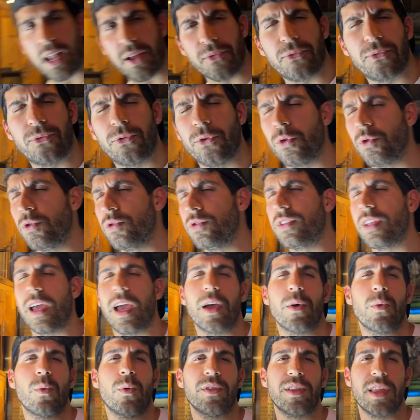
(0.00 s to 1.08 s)
food
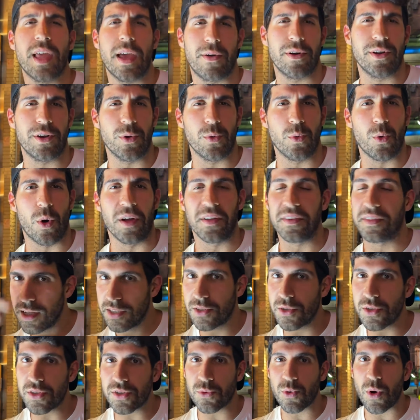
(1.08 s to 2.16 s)
and whatever you want.
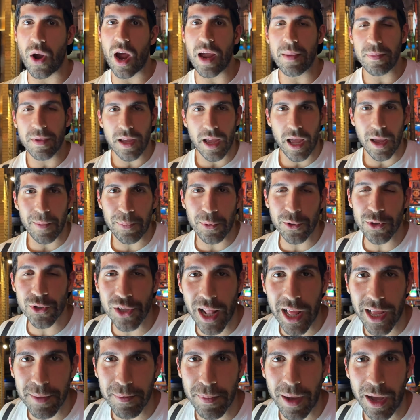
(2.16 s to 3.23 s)
Subscribe and push
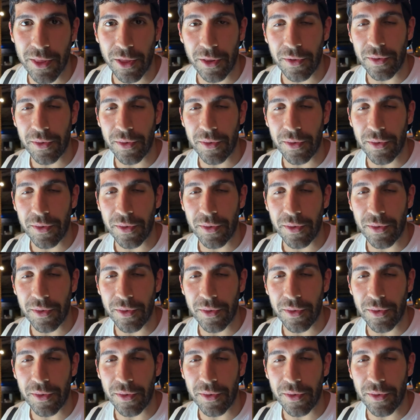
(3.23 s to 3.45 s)
like button.